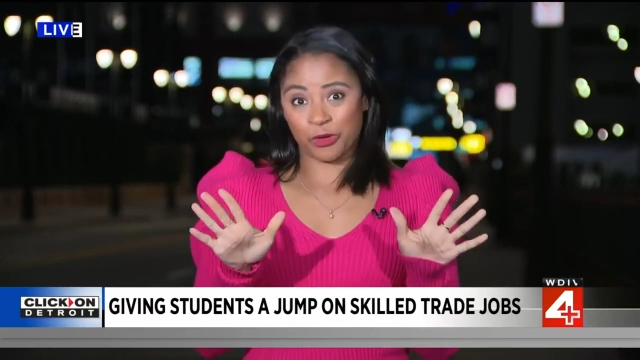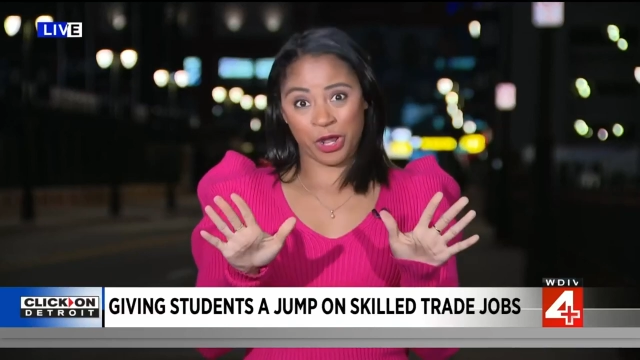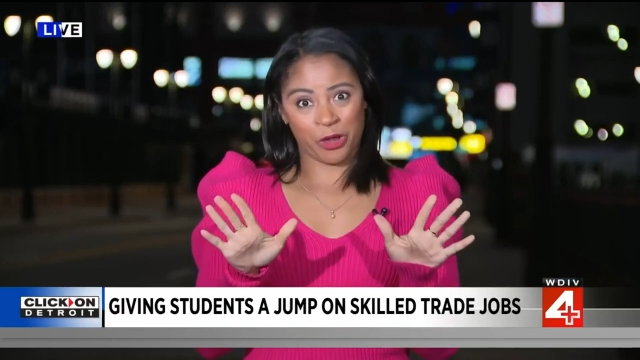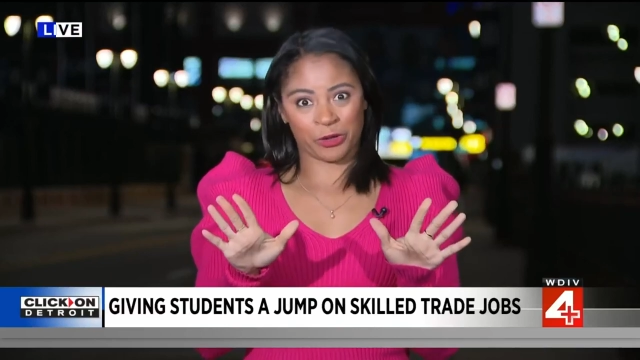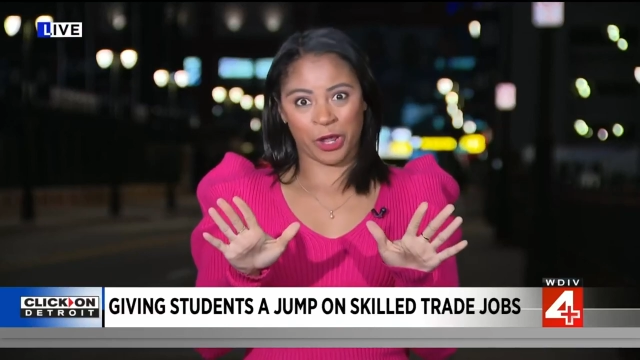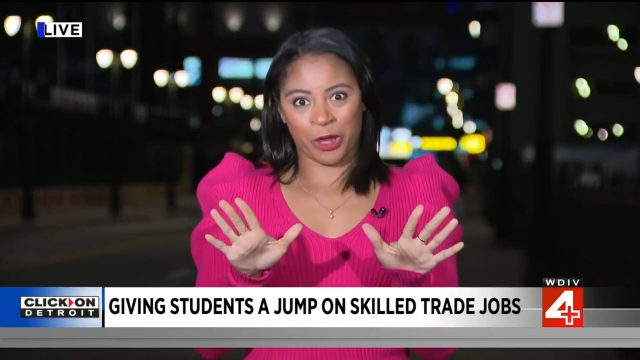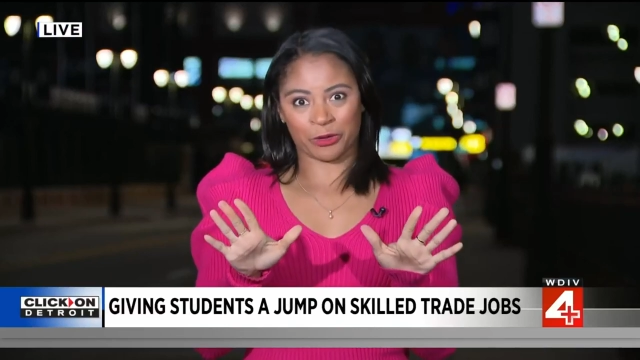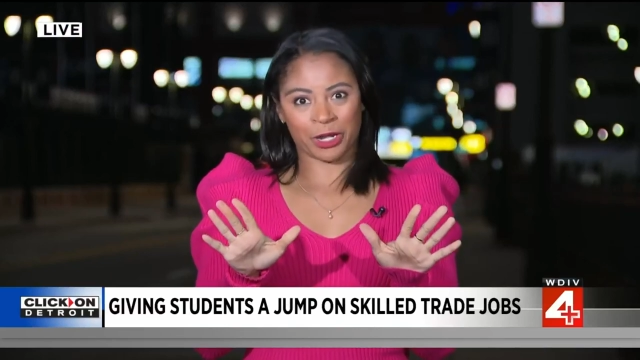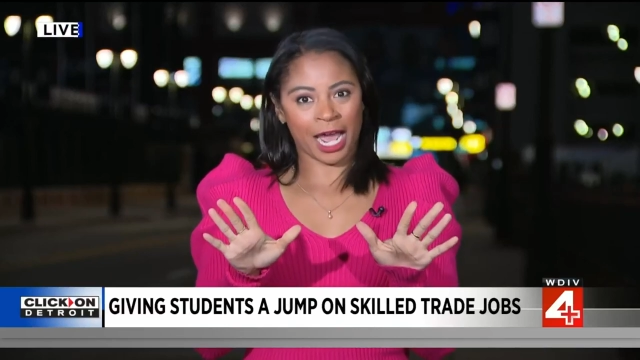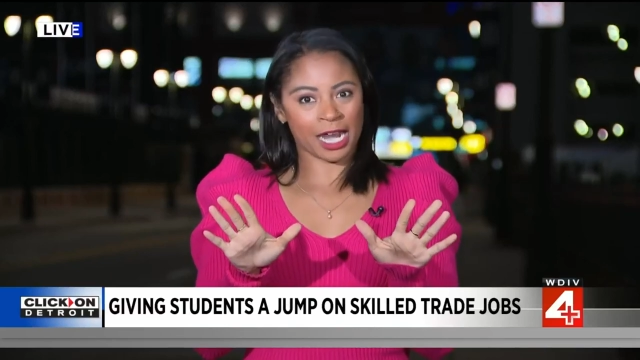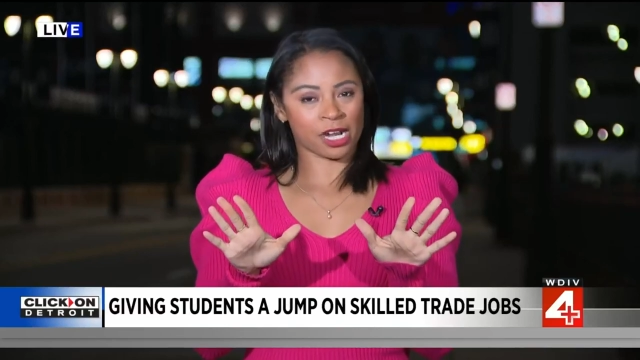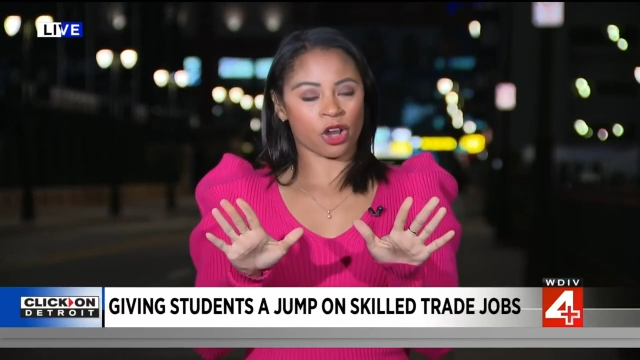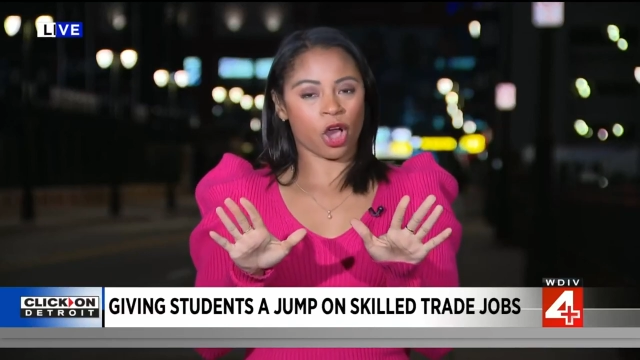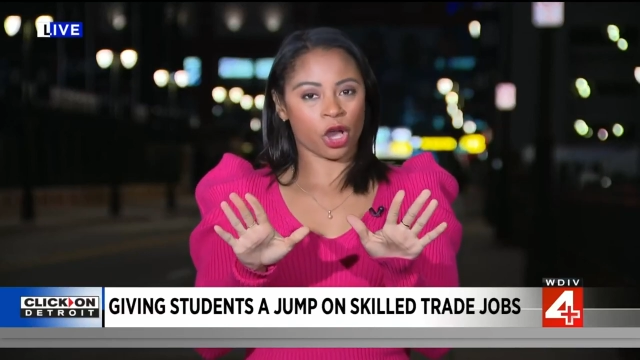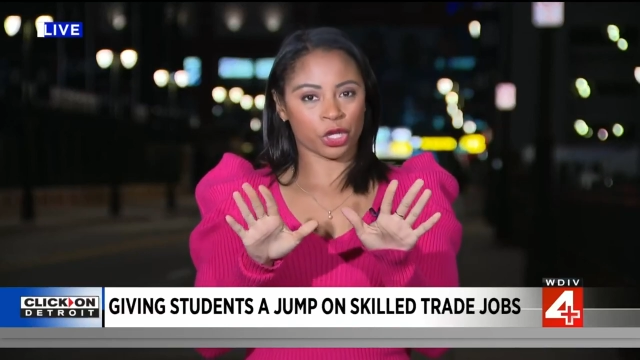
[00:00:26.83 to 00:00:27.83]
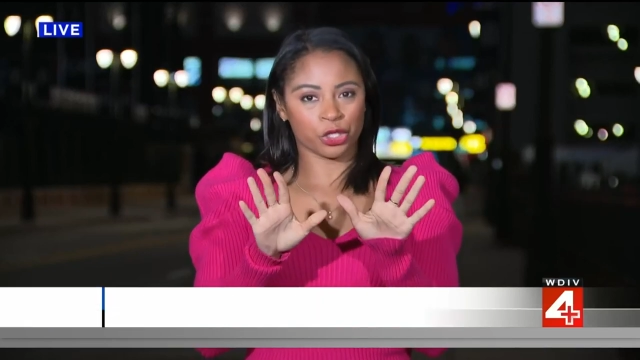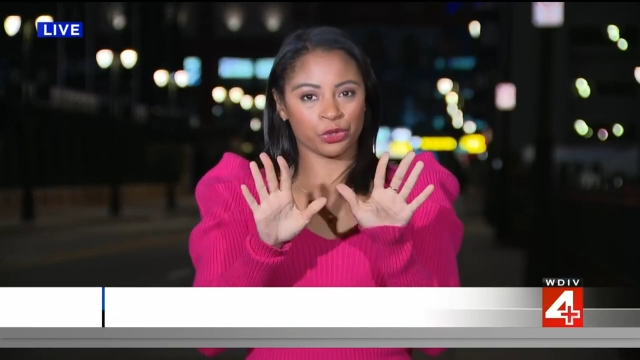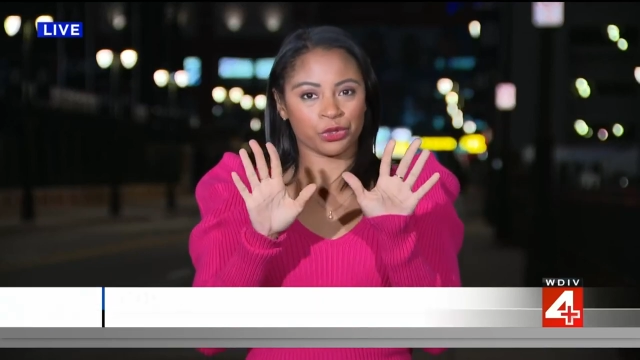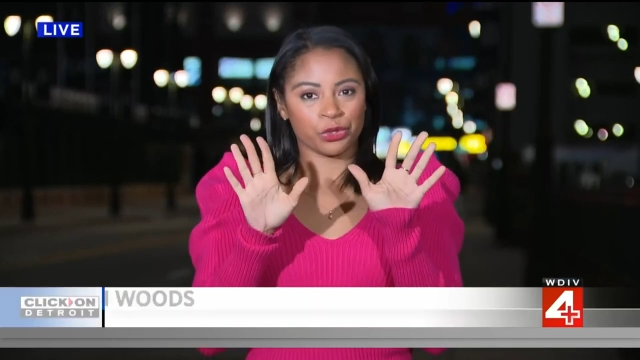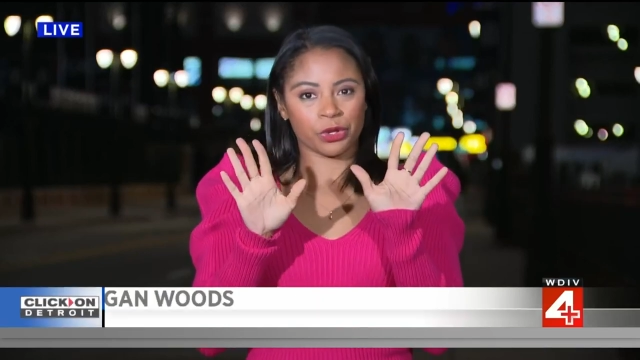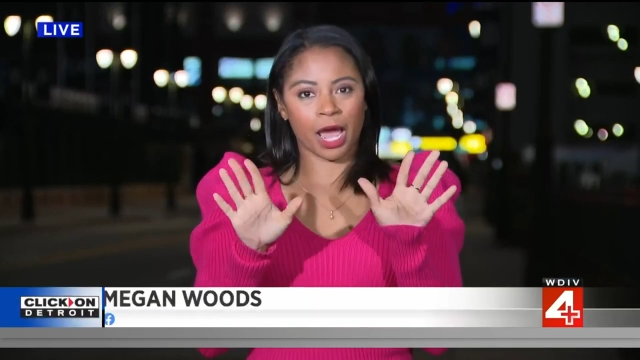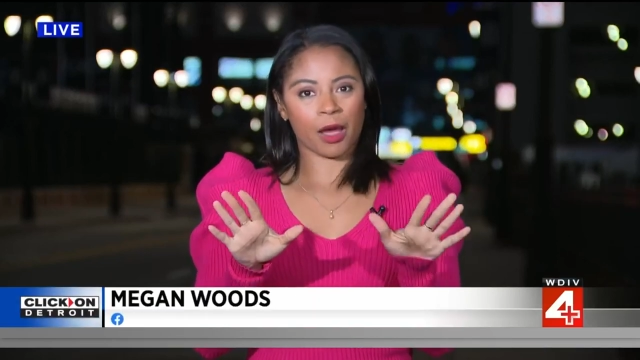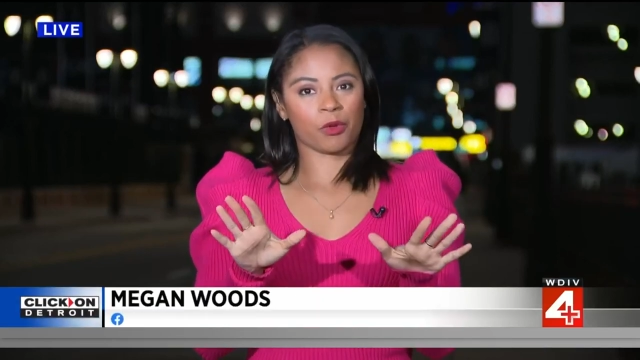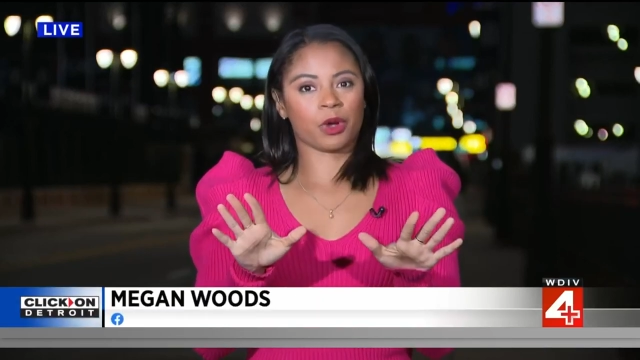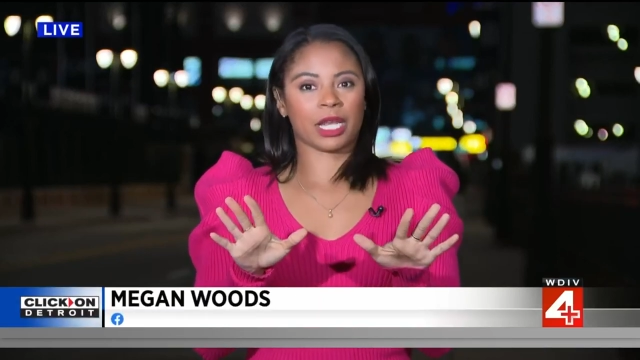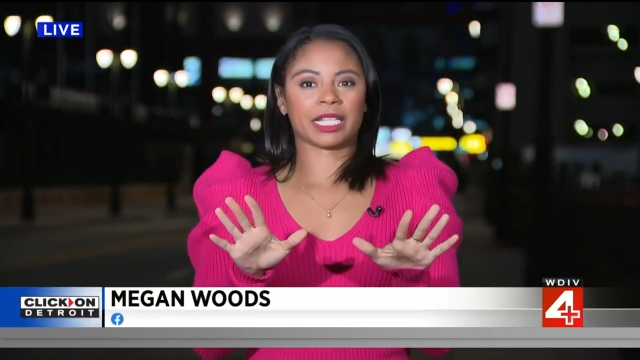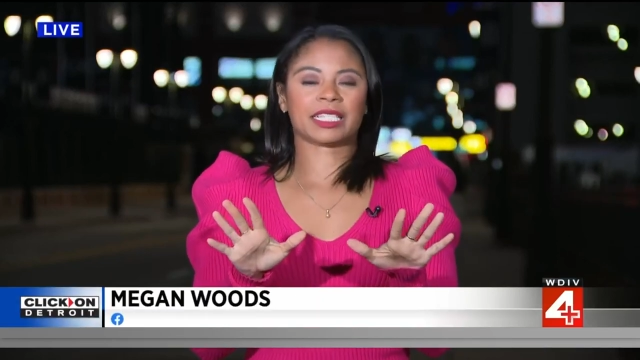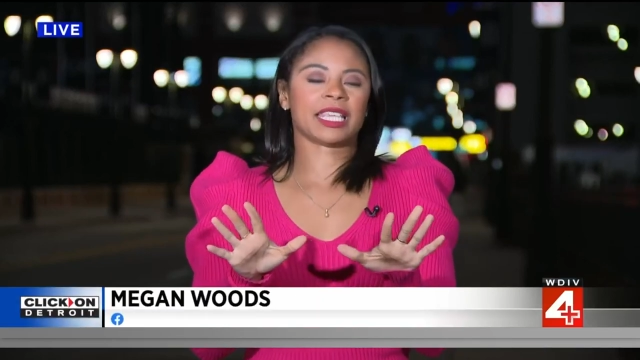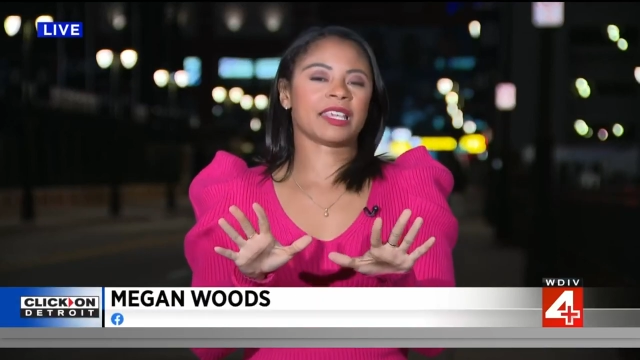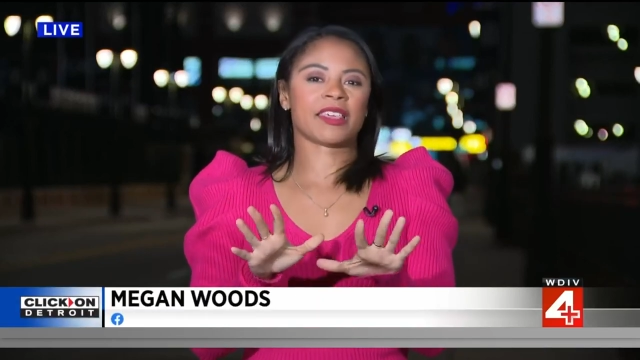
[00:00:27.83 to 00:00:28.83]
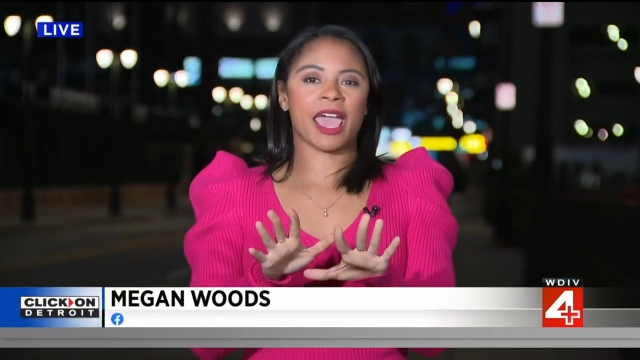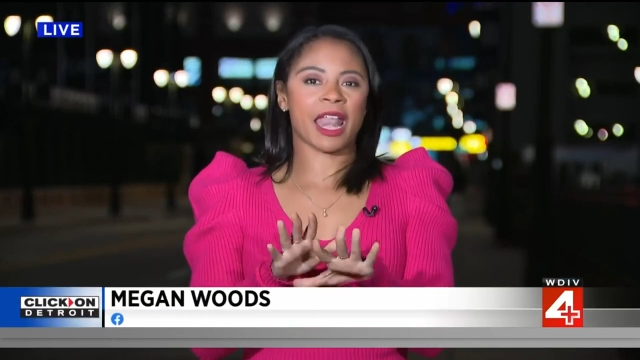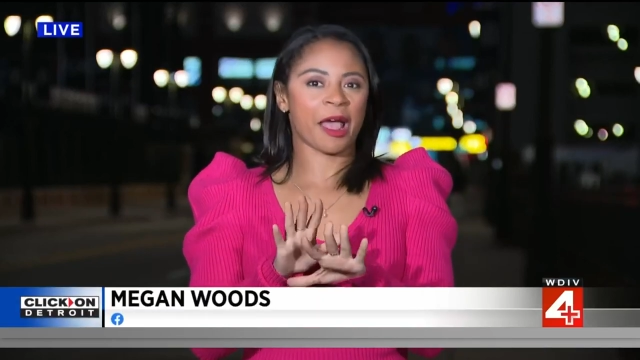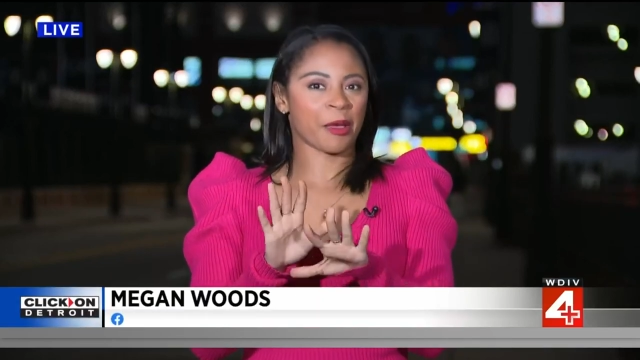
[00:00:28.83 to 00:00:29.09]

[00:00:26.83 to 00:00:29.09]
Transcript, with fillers: no, no, not at all. You do not want to see that.